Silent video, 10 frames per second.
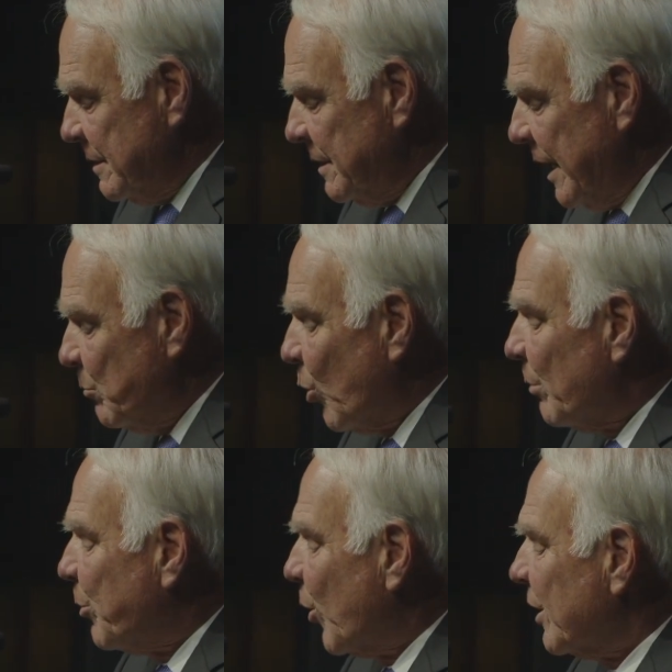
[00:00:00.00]
and more
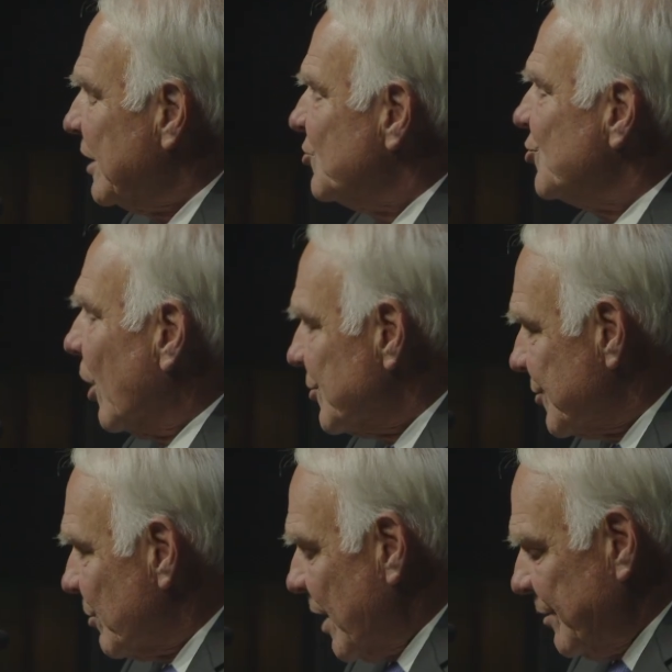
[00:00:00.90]
importantly, does
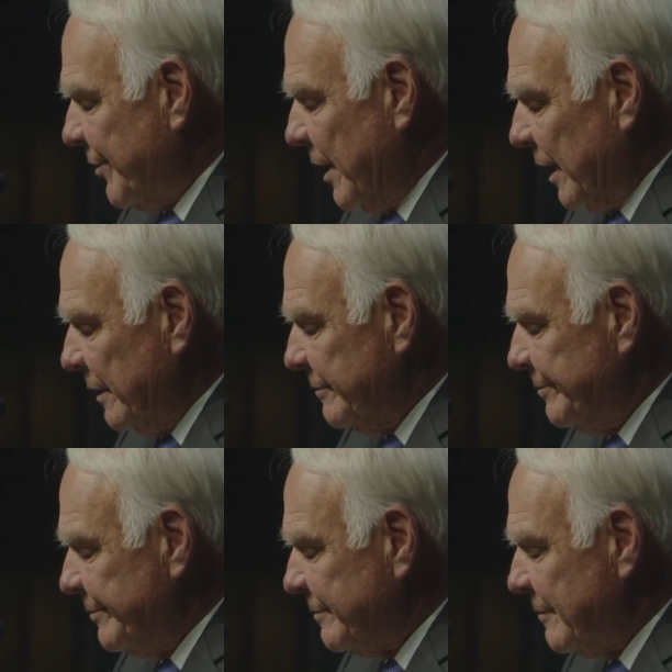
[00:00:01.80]
the right thing.
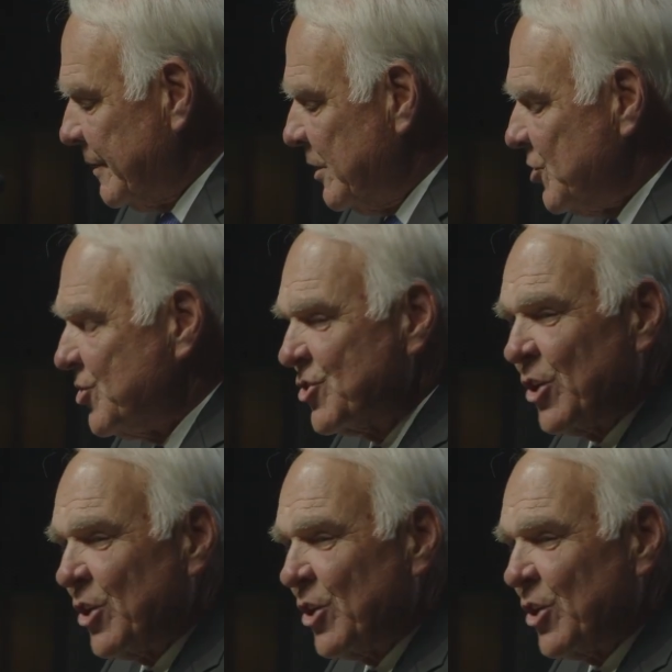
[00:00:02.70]
He's just a